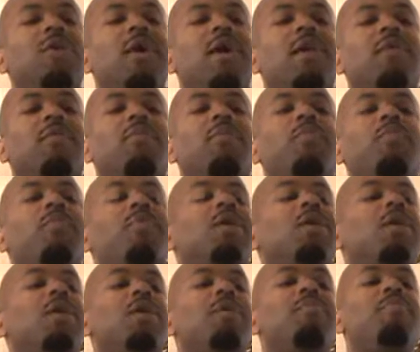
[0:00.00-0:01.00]
got to
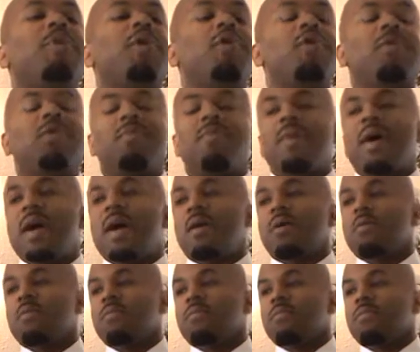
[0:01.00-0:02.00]
get a bigger smile
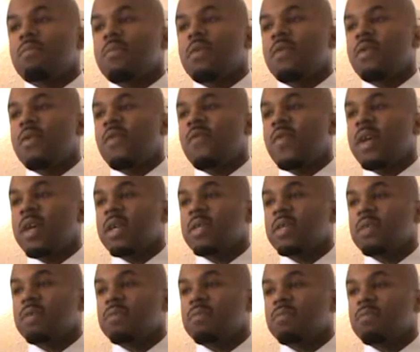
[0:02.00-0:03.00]
on your
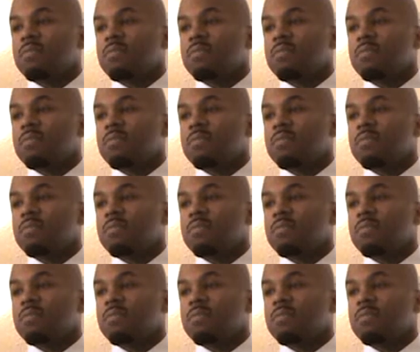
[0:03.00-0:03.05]
face.